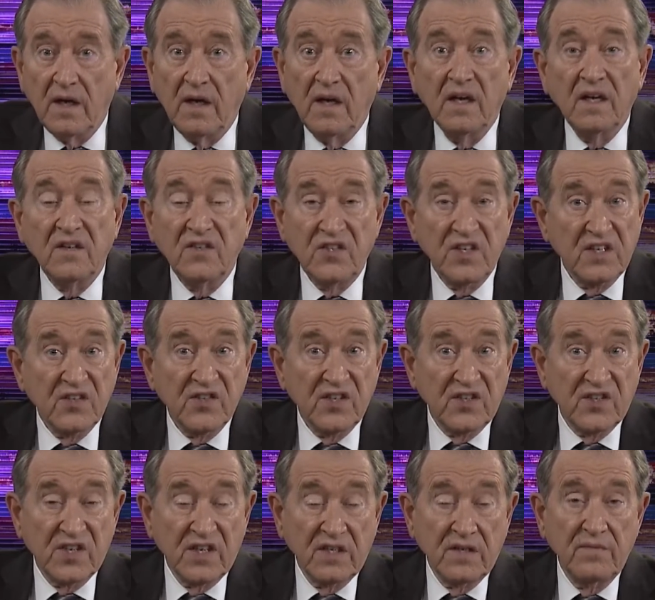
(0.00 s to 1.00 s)
And Jesse
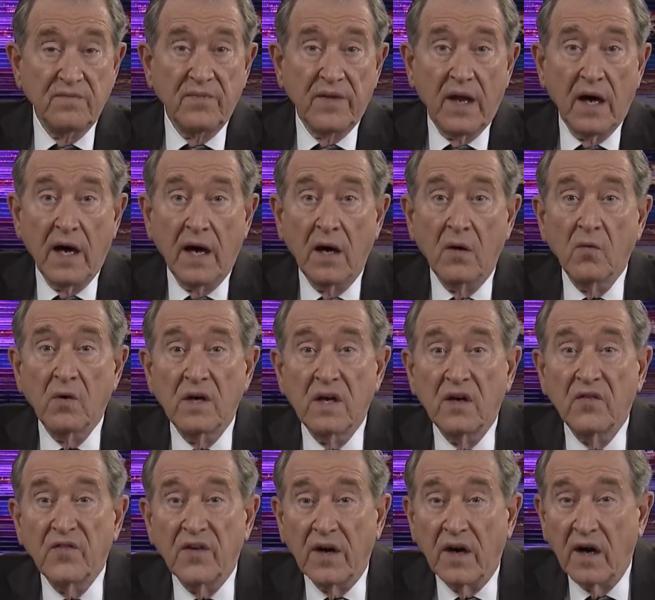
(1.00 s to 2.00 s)
said, I went
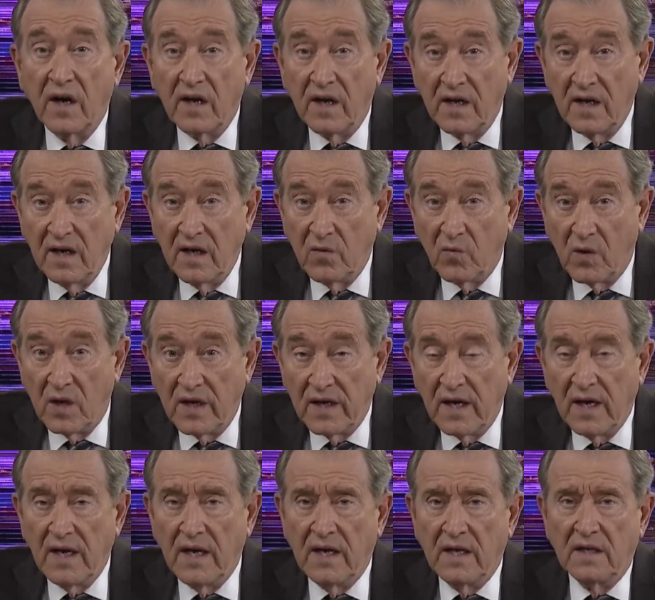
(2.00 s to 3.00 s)
out there anyway,
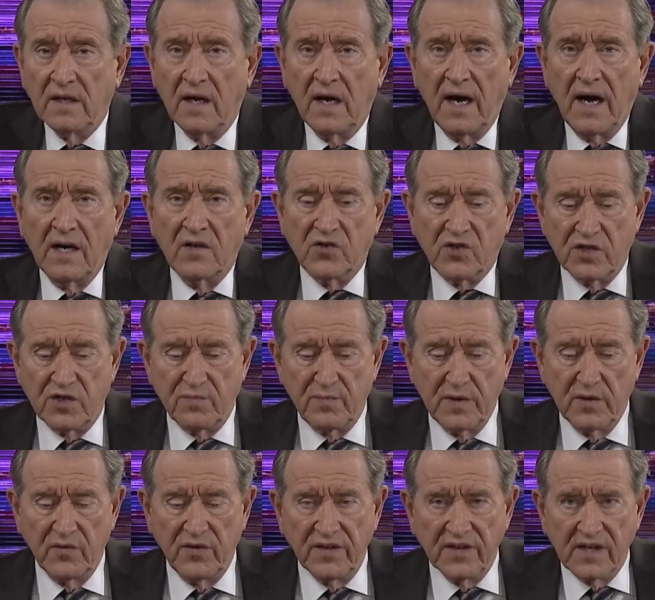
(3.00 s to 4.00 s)
and their house is
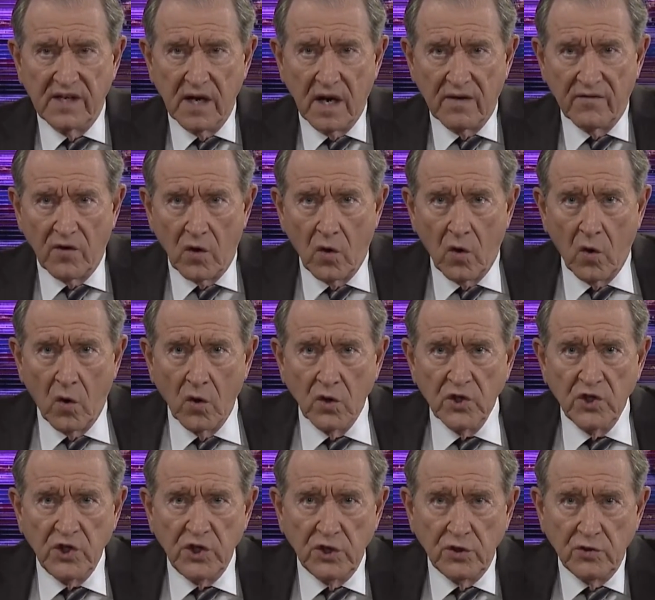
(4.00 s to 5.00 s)
built in kind of a
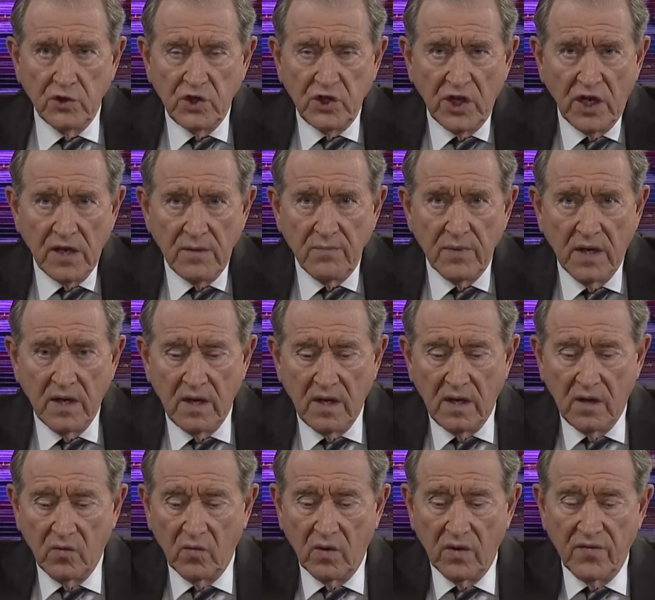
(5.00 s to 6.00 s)
horseshoe shape
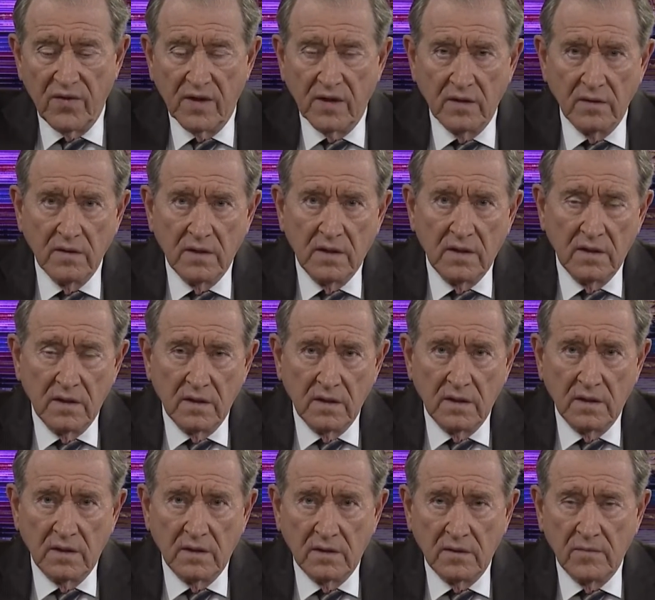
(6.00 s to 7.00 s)
with a,
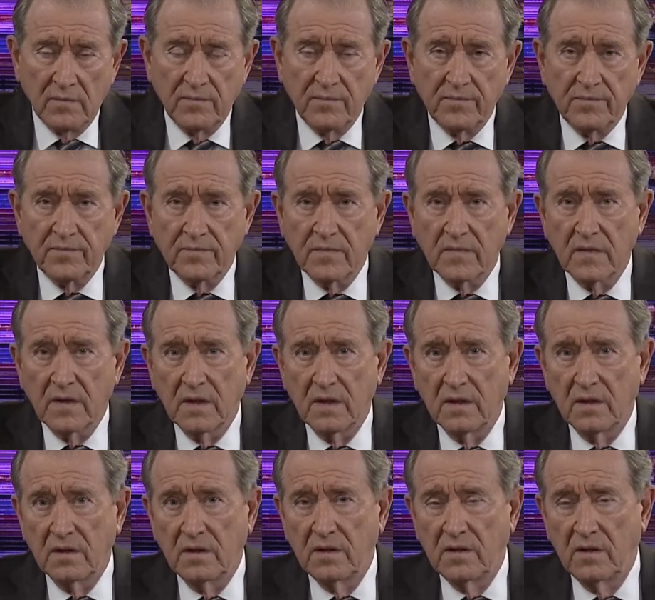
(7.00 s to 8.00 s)
a
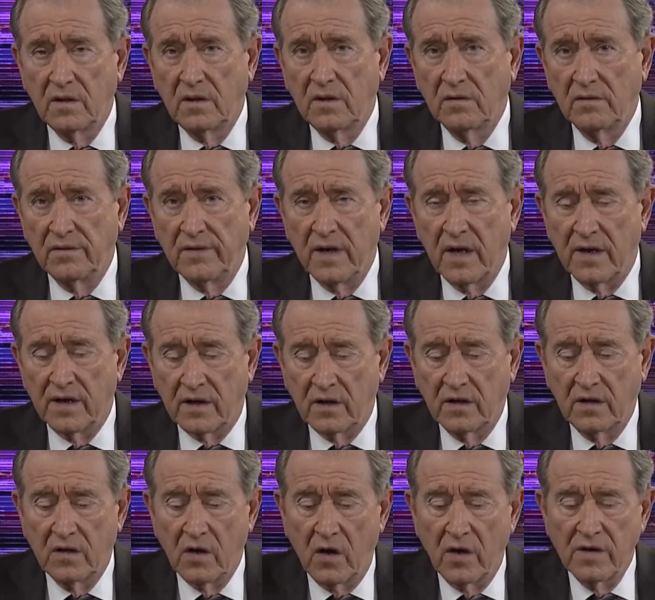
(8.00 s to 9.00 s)
not a
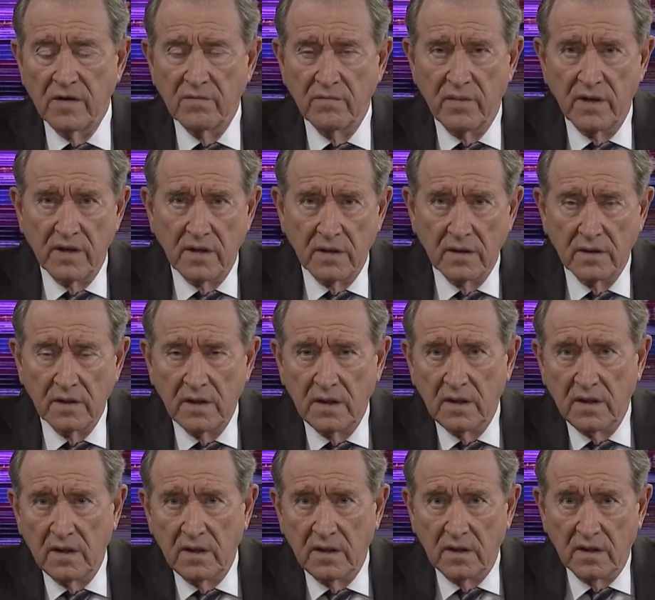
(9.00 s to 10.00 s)
garden, but a,
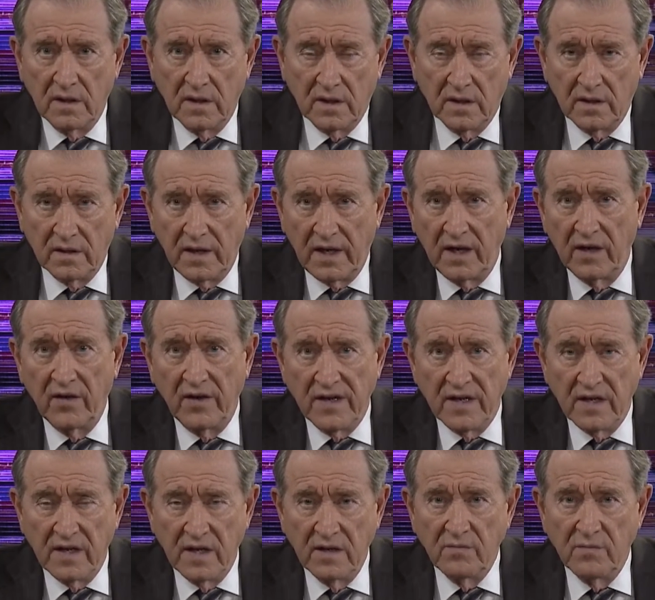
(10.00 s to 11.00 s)
a, area
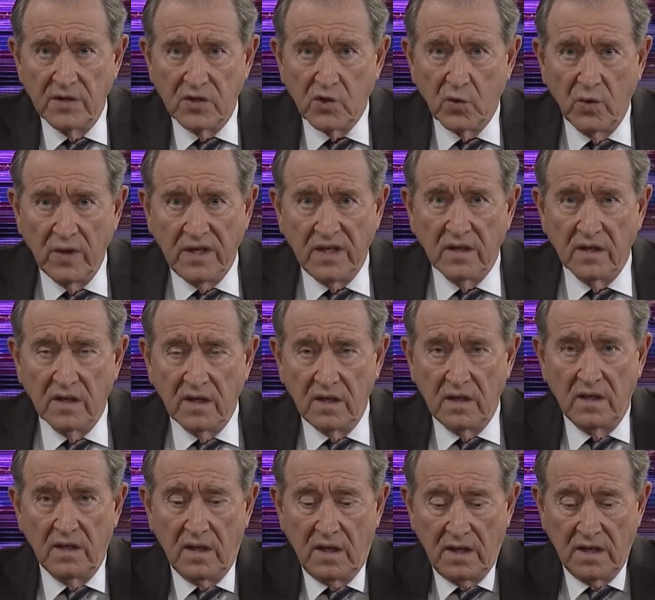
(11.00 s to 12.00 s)
in
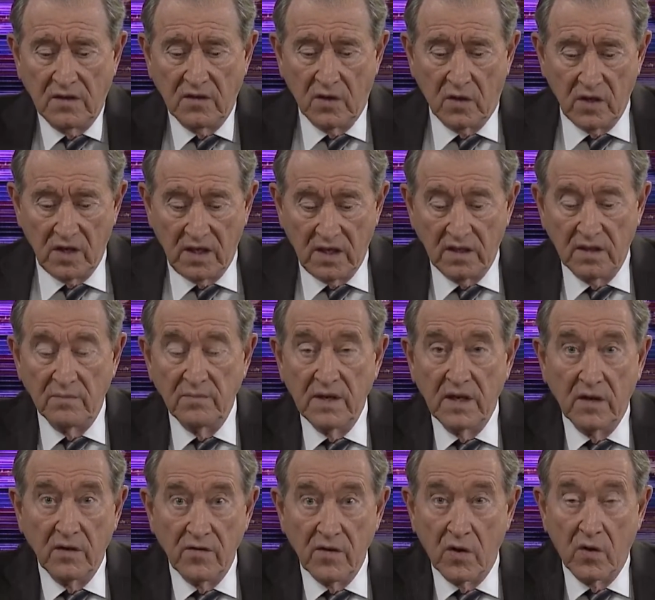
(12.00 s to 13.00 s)
between, in the, in the
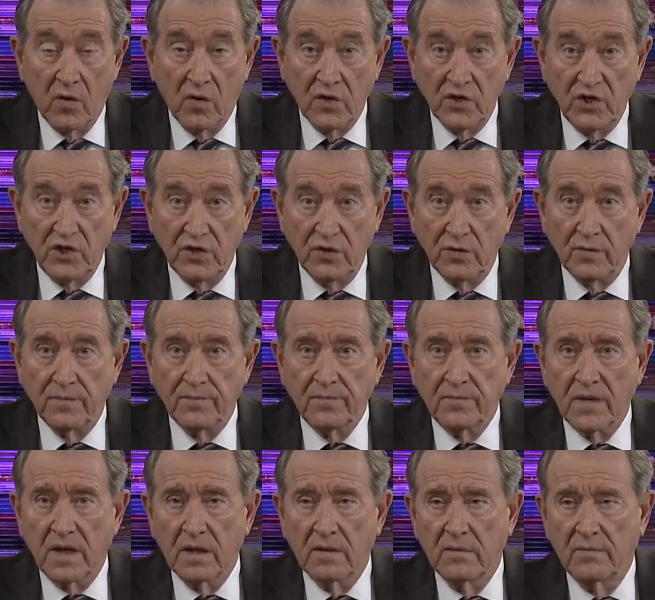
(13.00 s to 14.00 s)
middle of the horseshoe
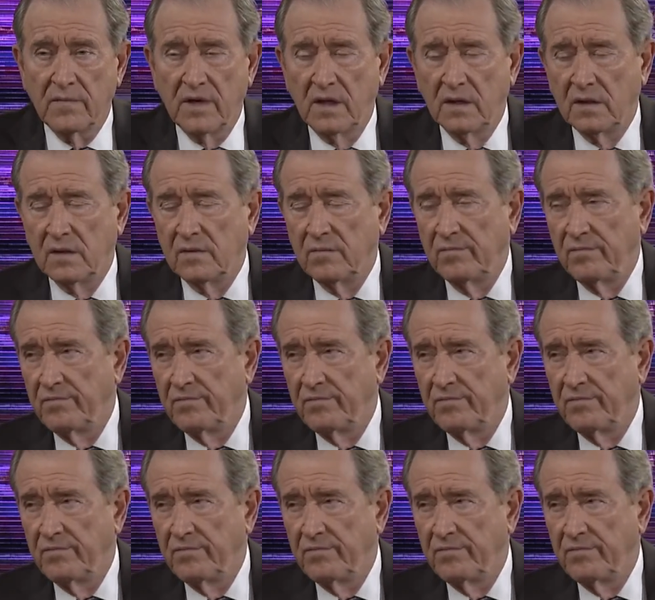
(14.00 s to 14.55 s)
uh,